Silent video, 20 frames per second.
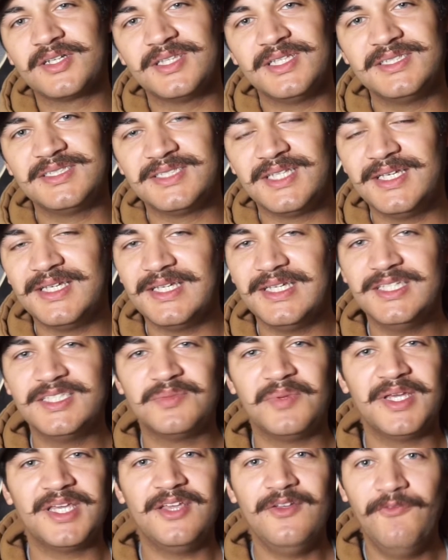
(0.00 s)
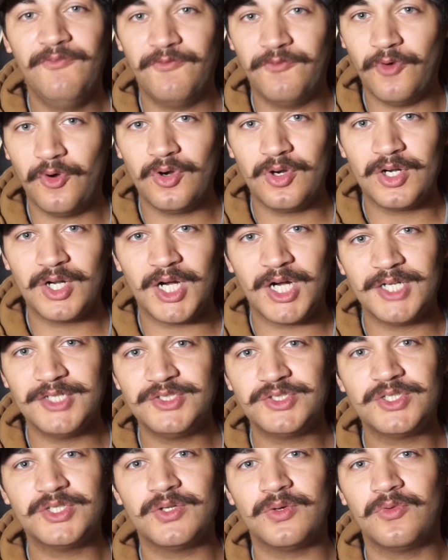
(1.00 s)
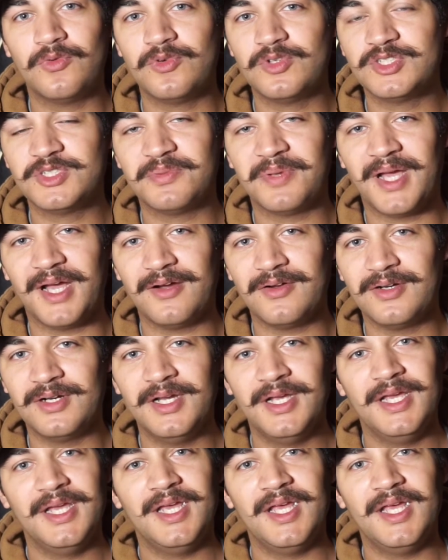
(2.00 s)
this thing is making 400 horsepower